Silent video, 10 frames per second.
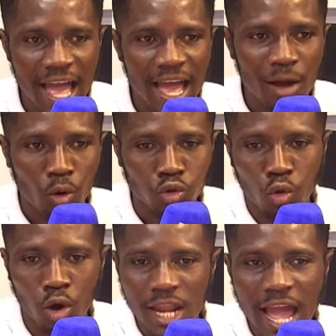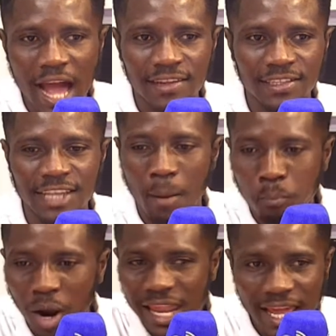kotokone has ya
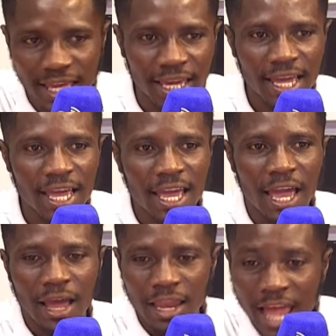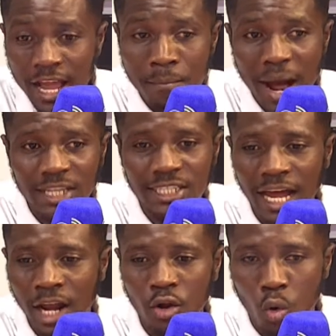ball league league match na
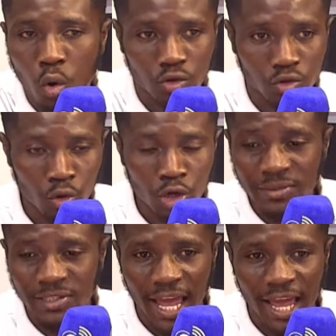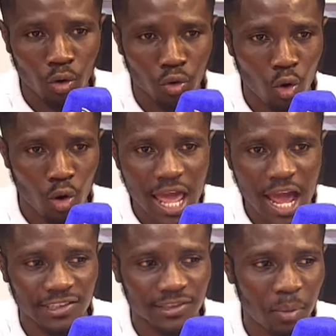now the course no unim say kotokone
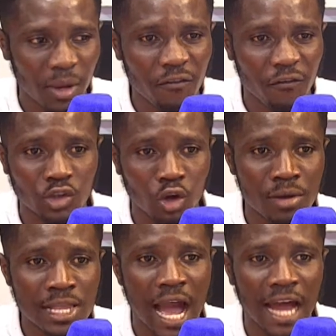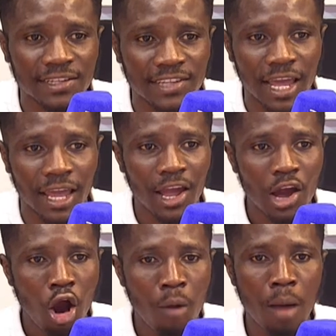has benefit omunya ni say
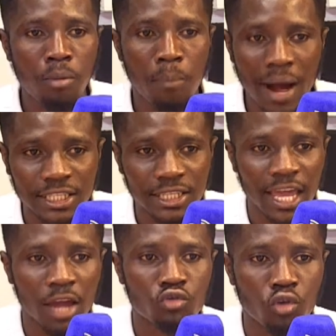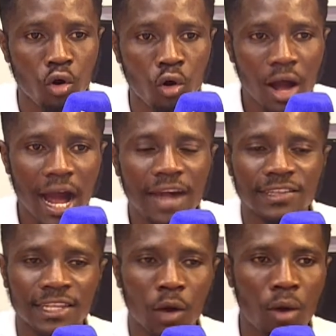omo abo match na ye draw has
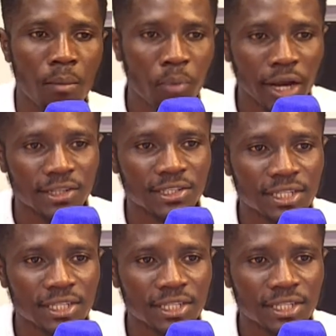anya 1 point